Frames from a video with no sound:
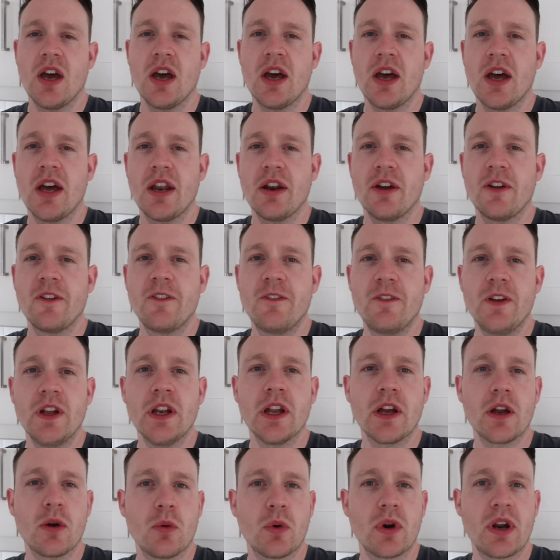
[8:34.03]
and I
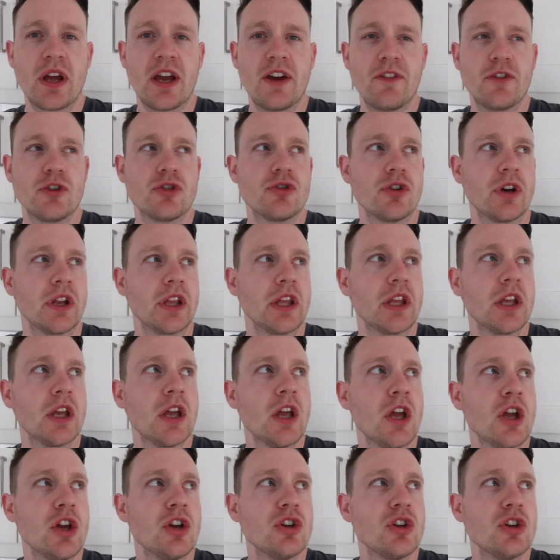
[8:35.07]
feel like I want to have a drink.